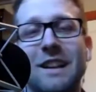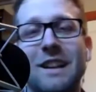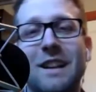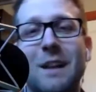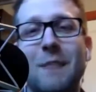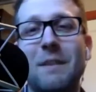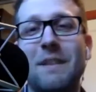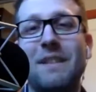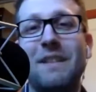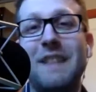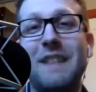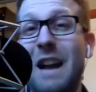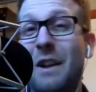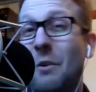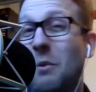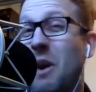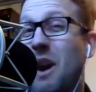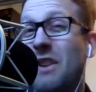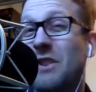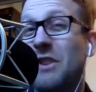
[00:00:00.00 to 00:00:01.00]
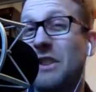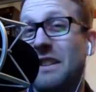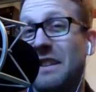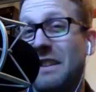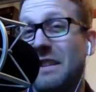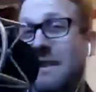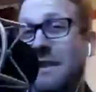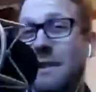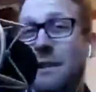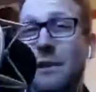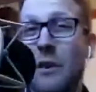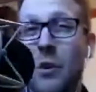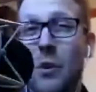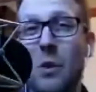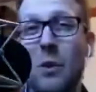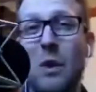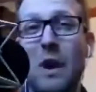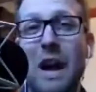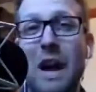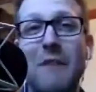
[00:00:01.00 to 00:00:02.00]
I'm in Seattle, Washington.
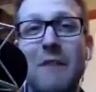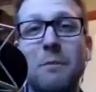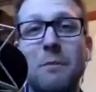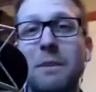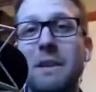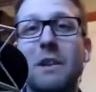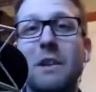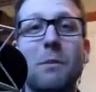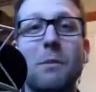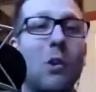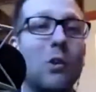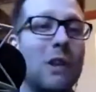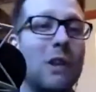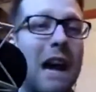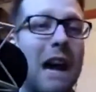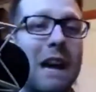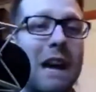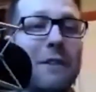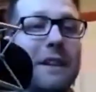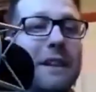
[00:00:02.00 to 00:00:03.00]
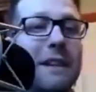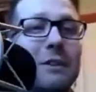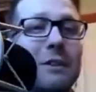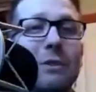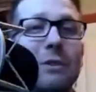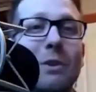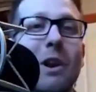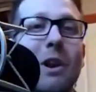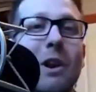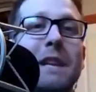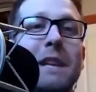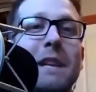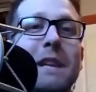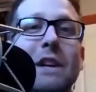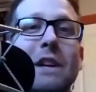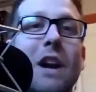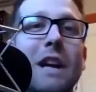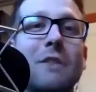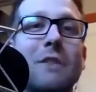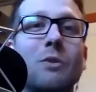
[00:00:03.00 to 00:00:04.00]
So I haven't been here my whole life. I didn't grow up
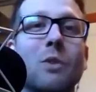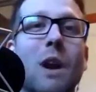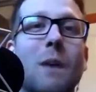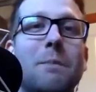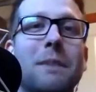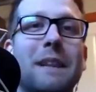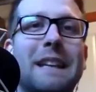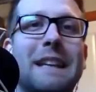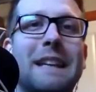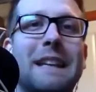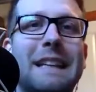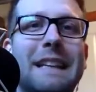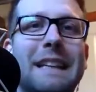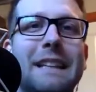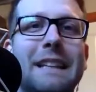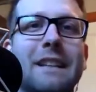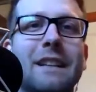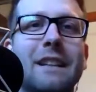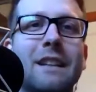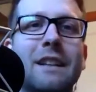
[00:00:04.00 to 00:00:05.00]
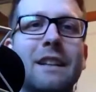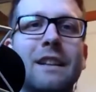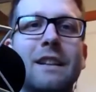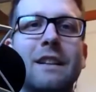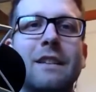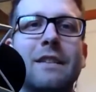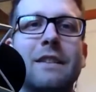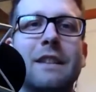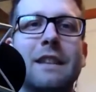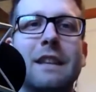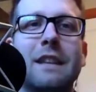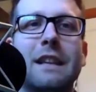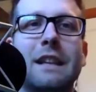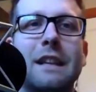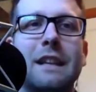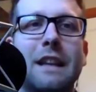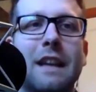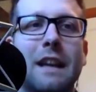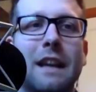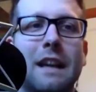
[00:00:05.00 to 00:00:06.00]
here. I grew up in
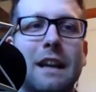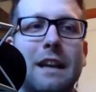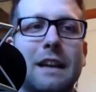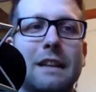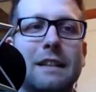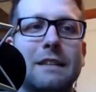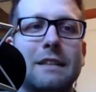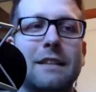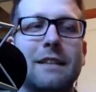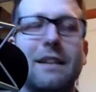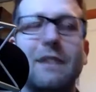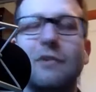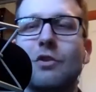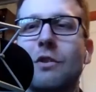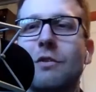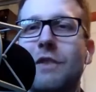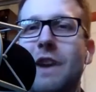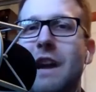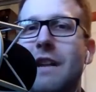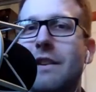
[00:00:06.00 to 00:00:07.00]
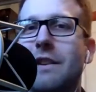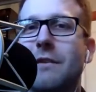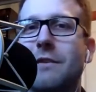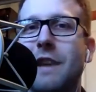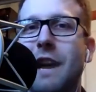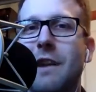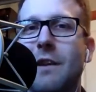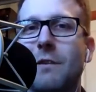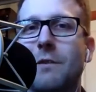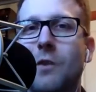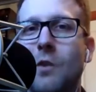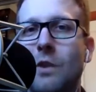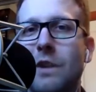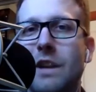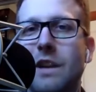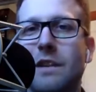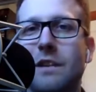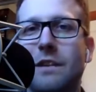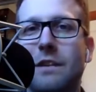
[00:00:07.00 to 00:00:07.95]
the uh, Central Valley of California.